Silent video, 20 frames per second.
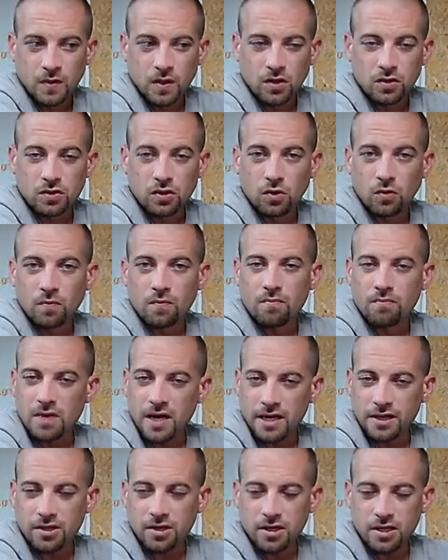So
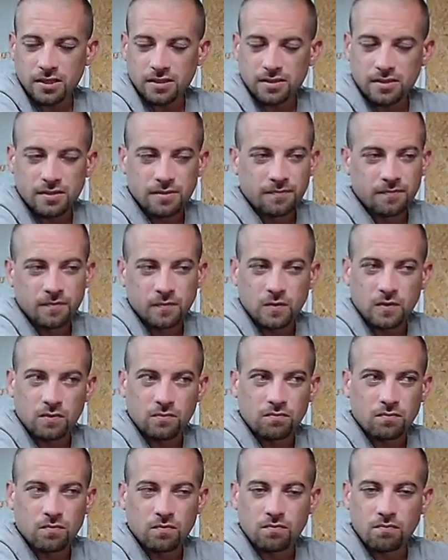my thoughts,
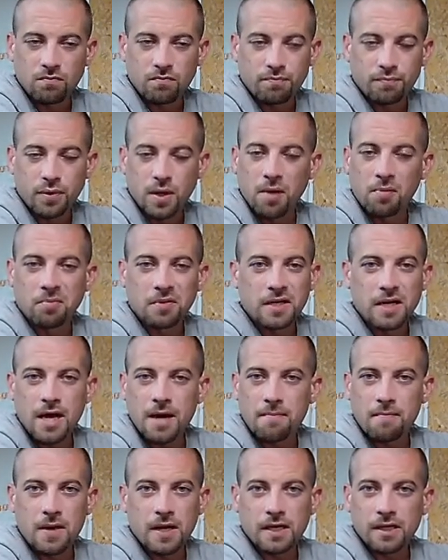probably
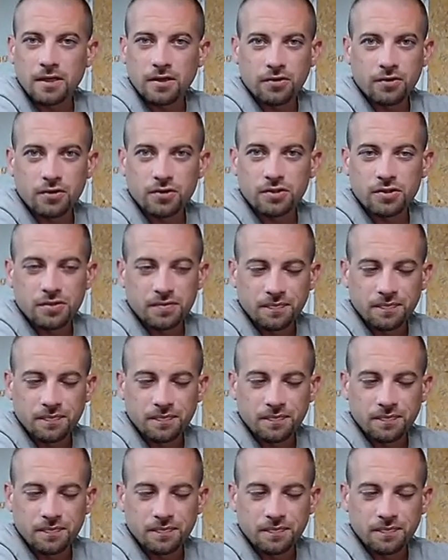not many others.